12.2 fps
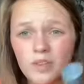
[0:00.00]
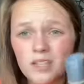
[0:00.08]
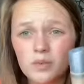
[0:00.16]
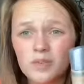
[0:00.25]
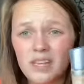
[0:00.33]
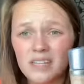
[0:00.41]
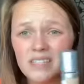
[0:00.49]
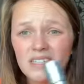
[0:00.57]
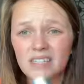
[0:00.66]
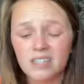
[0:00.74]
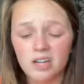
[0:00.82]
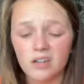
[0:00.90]
This one's like
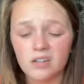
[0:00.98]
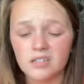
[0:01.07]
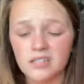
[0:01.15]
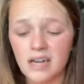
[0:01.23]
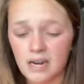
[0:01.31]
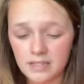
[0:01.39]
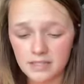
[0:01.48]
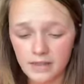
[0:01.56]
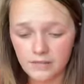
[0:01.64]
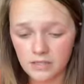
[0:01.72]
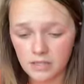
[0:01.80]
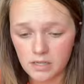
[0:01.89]

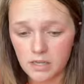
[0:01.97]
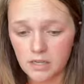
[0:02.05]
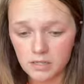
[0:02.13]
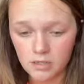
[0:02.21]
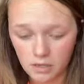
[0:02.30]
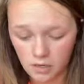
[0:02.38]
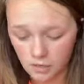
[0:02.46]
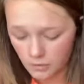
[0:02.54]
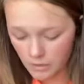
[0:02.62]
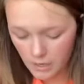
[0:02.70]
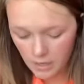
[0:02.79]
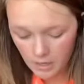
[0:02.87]
$6.97.
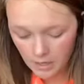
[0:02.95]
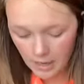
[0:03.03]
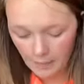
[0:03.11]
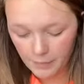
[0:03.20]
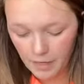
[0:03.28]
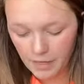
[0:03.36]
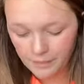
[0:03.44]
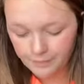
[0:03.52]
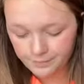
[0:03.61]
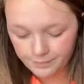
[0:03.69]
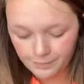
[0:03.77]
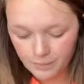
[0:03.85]
So I'm like,
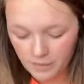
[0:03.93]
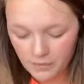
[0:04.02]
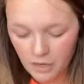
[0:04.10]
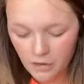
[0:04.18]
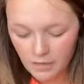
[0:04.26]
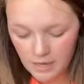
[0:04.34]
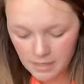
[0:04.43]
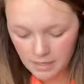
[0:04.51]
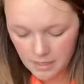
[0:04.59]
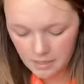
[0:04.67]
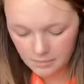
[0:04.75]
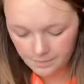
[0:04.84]
if I don't like
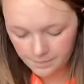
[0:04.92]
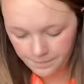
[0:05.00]
it,